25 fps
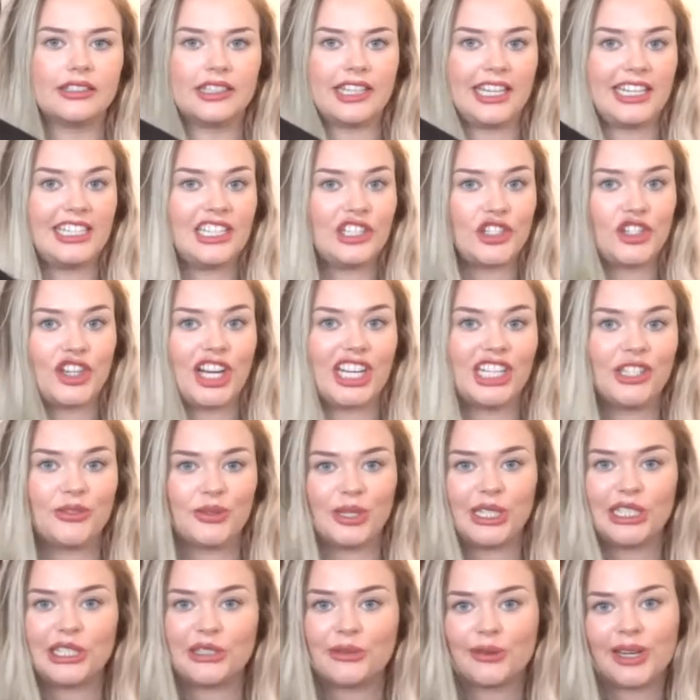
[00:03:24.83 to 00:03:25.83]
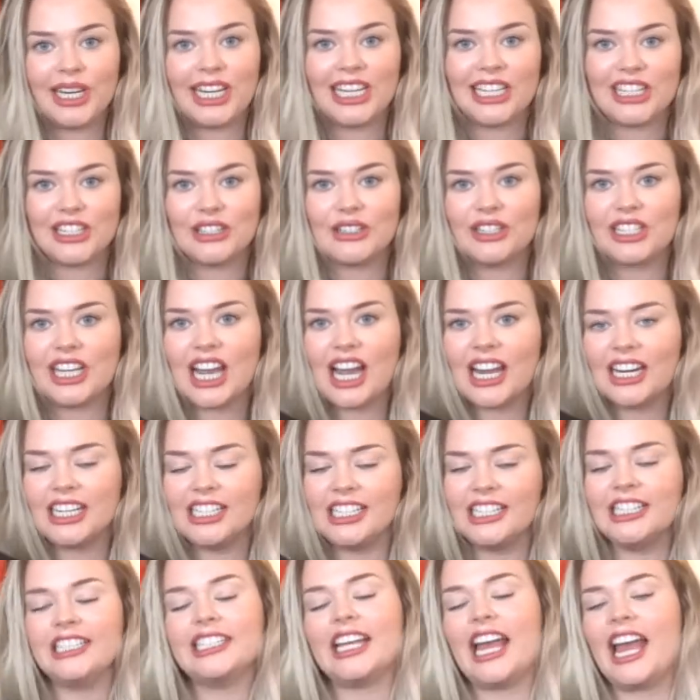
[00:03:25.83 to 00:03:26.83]
This dress was
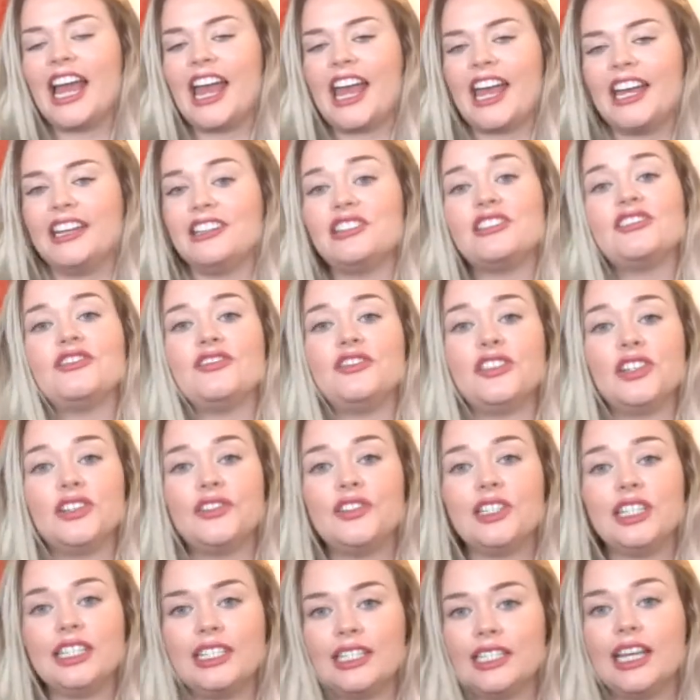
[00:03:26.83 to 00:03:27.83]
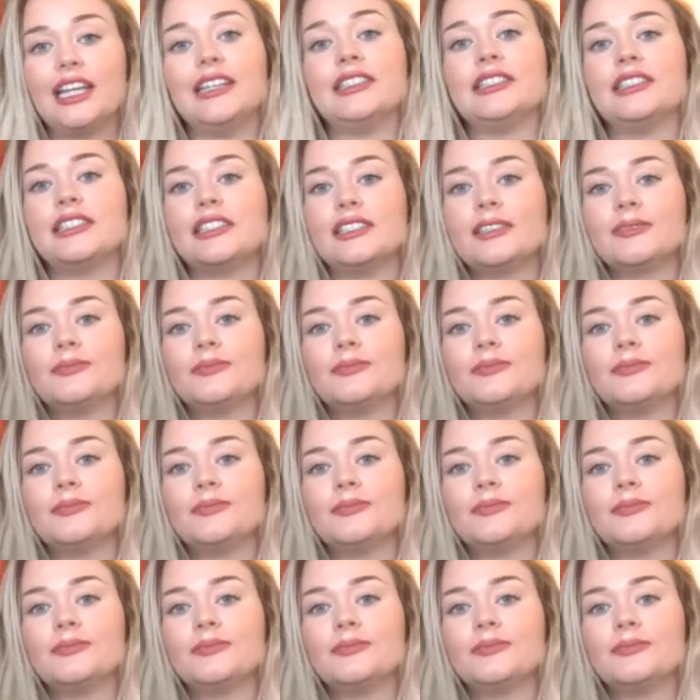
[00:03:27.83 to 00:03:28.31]
$22.50.